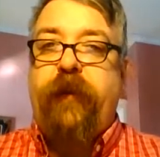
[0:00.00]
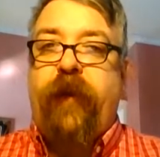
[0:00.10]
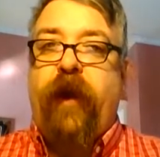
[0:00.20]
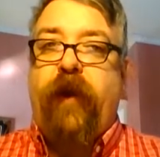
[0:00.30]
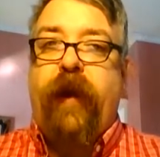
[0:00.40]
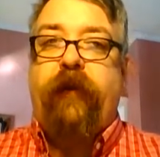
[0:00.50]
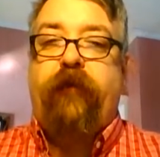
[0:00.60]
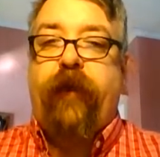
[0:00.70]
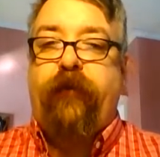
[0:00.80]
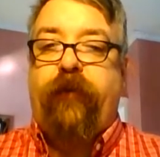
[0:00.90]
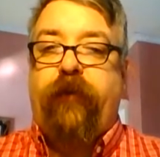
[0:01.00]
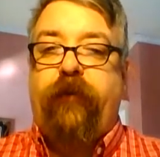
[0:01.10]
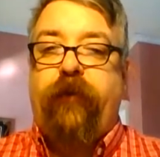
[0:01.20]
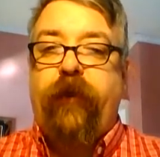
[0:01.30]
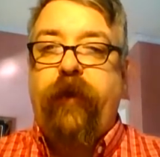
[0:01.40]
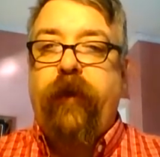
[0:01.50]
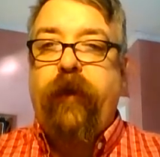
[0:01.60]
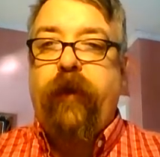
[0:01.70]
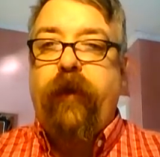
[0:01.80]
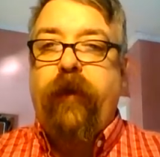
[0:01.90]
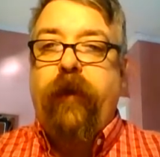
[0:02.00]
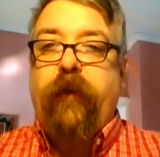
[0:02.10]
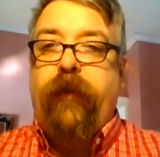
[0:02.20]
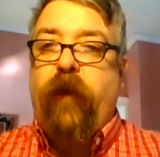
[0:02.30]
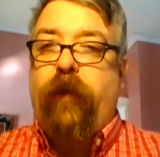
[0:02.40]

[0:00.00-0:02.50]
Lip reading: about our ancestors. The